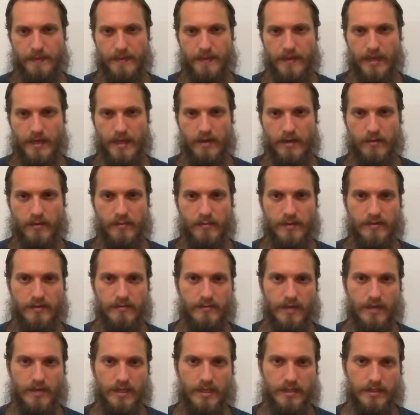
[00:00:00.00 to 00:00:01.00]
How are my
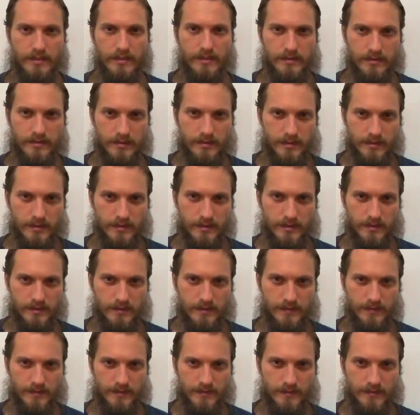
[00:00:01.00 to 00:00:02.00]
finances?
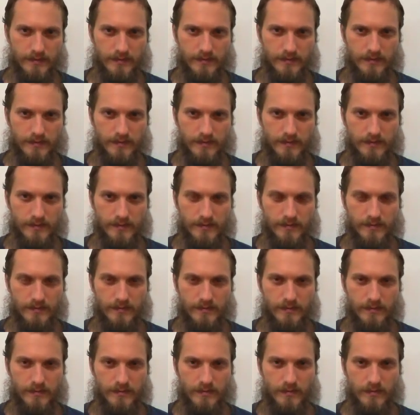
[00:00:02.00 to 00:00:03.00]

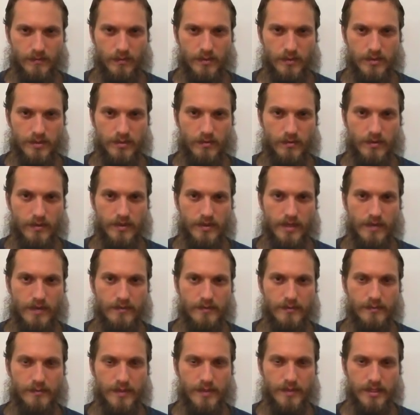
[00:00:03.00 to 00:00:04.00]
What's going on
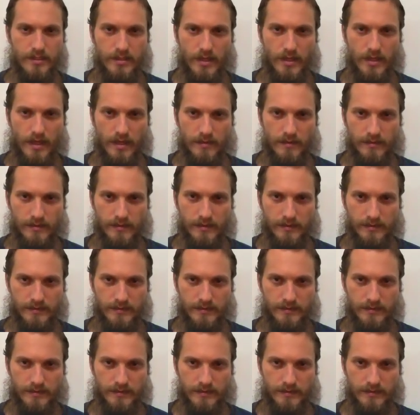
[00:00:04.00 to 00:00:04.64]
with my job?